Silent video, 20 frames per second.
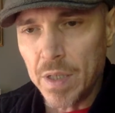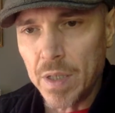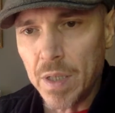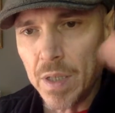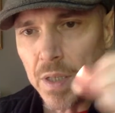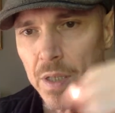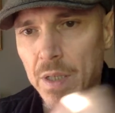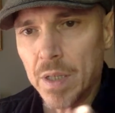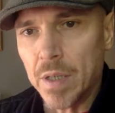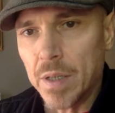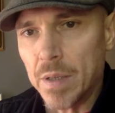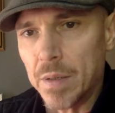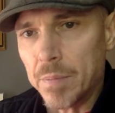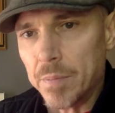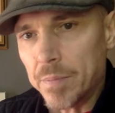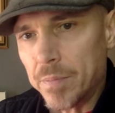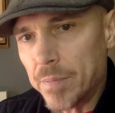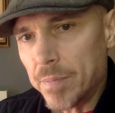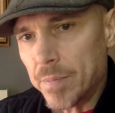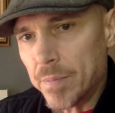
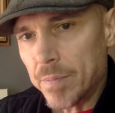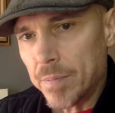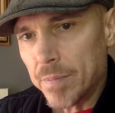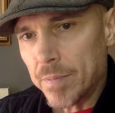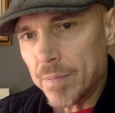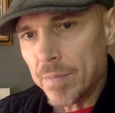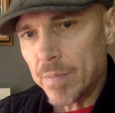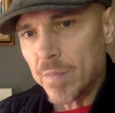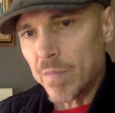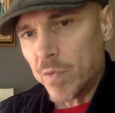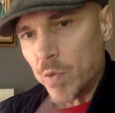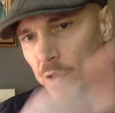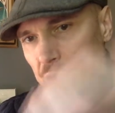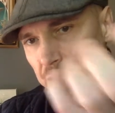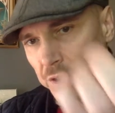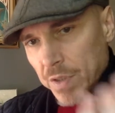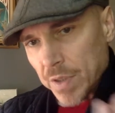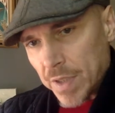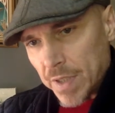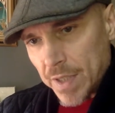
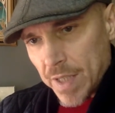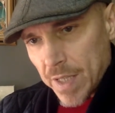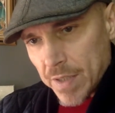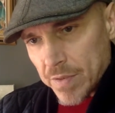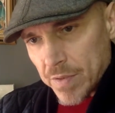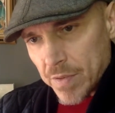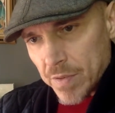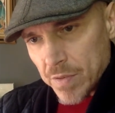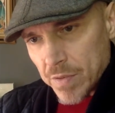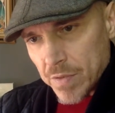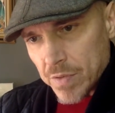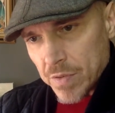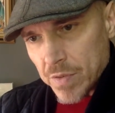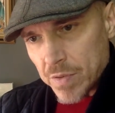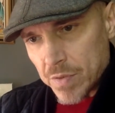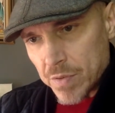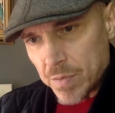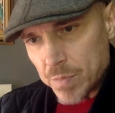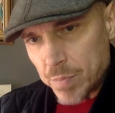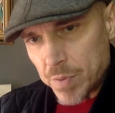Fortunately, that's in
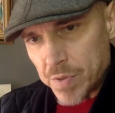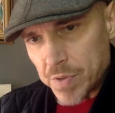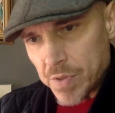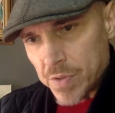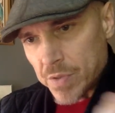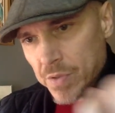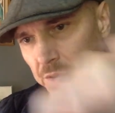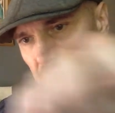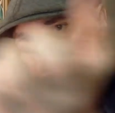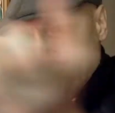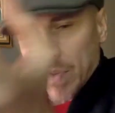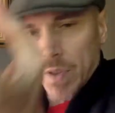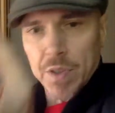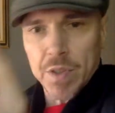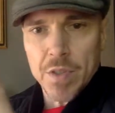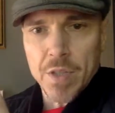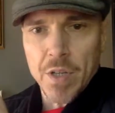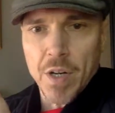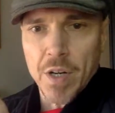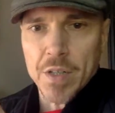this position of the
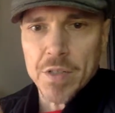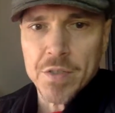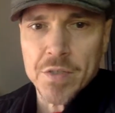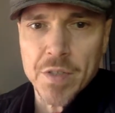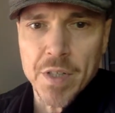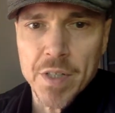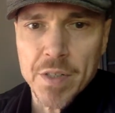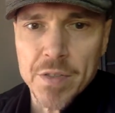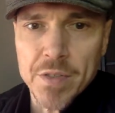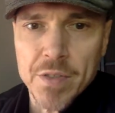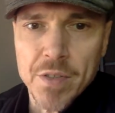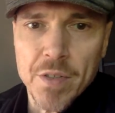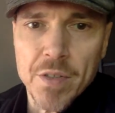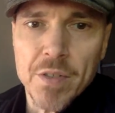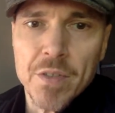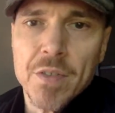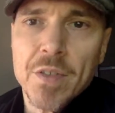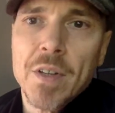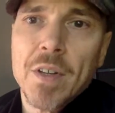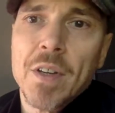guitar string,
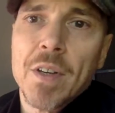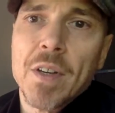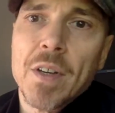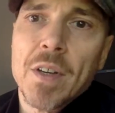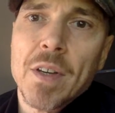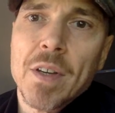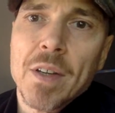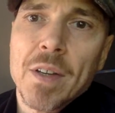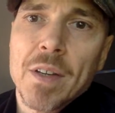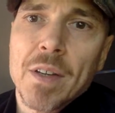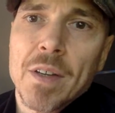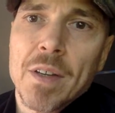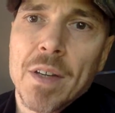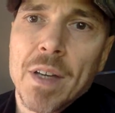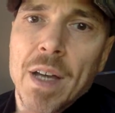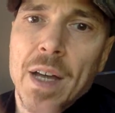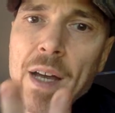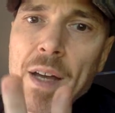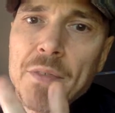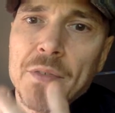so
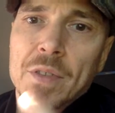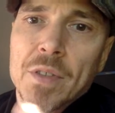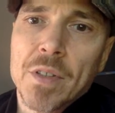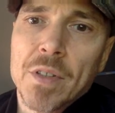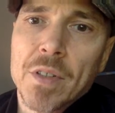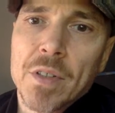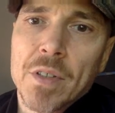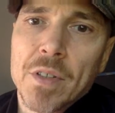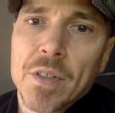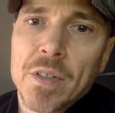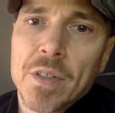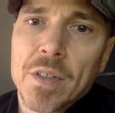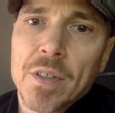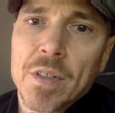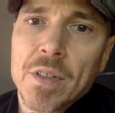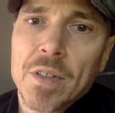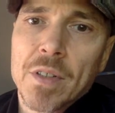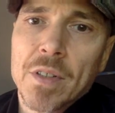after